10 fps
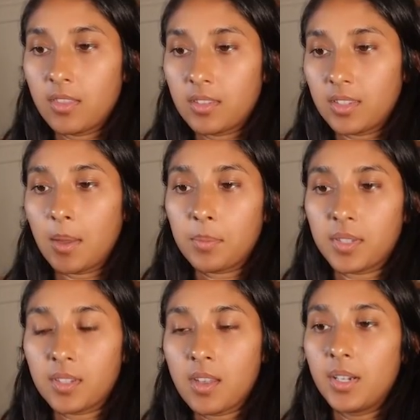the
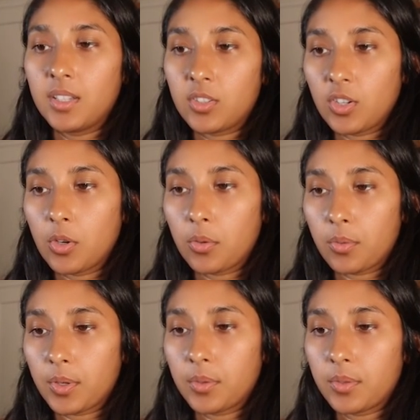steps it needs to go
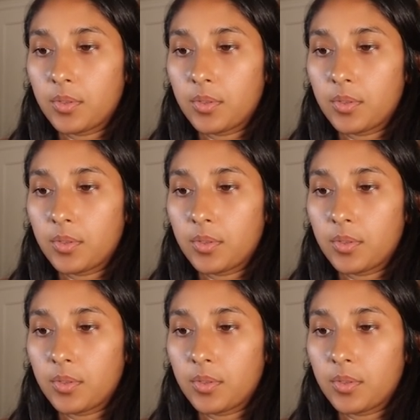through.